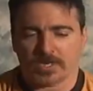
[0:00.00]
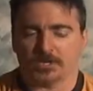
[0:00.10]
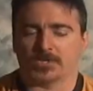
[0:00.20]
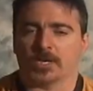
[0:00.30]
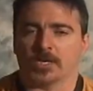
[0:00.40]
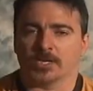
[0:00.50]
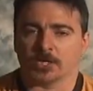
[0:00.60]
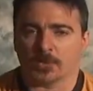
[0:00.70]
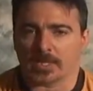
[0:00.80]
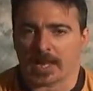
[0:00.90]
I don't take
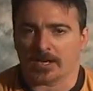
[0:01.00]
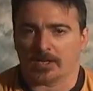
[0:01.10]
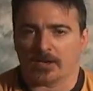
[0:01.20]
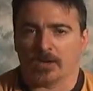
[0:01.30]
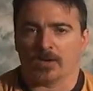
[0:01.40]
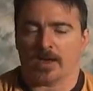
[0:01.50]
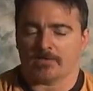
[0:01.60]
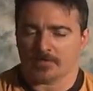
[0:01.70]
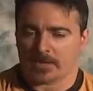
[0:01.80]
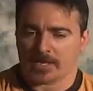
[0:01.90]
issue with that at all.
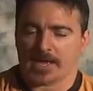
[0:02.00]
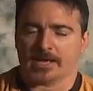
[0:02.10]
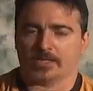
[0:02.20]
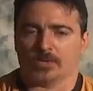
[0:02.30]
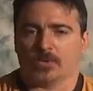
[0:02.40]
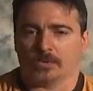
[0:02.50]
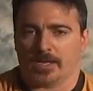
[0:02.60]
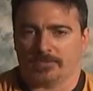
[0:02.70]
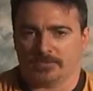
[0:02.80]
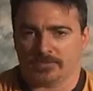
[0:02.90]
Everybody has their own
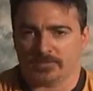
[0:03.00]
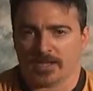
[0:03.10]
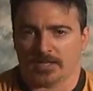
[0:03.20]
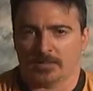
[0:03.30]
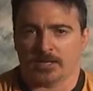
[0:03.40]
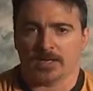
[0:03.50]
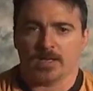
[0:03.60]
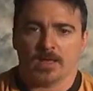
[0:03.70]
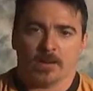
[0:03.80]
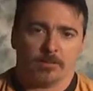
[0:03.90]
level of development.
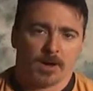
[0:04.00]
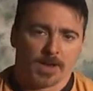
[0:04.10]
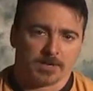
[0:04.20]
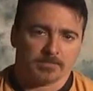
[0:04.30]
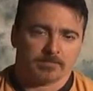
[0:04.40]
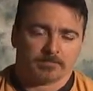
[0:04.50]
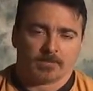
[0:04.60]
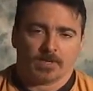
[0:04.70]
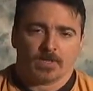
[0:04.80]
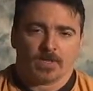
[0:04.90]
But
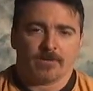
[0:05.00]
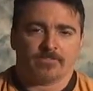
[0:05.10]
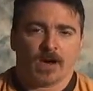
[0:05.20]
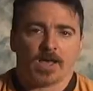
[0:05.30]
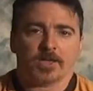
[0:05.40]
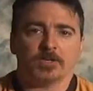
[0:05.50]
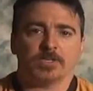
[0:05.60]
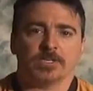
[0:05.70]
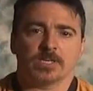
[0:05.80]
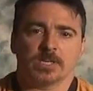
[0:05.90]
if I
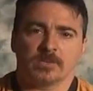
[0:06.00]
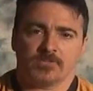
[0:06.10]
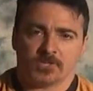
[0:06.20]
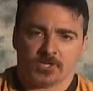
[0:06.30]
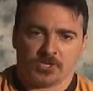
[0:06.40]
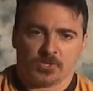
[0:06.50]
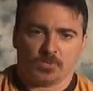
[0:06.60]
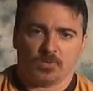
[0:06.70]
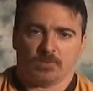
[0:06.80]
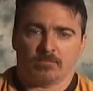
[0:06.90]
could give to
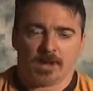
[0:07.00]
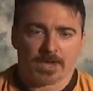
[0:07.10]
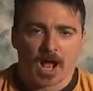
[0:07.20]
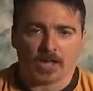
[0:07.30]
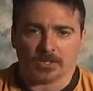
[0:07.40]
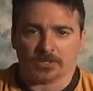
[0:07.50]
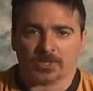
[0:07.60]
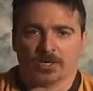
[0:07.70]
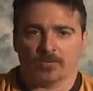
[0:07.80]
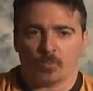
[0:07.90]
you my
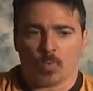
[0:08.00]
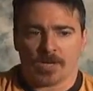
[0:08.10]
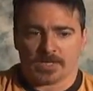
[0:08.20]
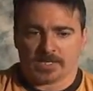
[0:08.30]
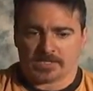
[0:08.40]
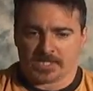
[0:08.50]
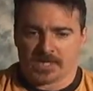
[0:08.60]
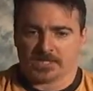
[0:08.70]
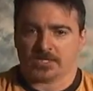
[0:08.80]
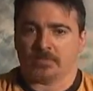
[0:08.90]
knowledge of what it
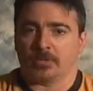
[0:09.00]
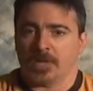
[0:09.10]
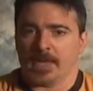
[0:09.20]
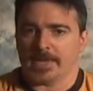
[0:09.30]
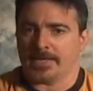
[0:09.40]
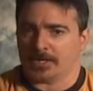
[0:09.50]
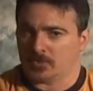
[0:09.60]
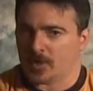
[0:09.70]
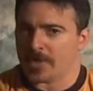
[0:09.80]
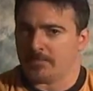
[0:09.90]
takes to play in a
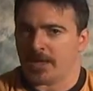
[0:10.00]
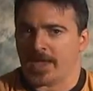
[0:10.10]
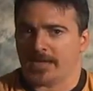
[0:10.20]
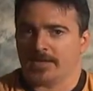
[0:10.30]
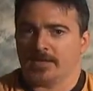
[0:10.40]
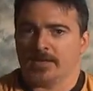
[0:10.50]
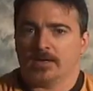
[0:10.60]
great band,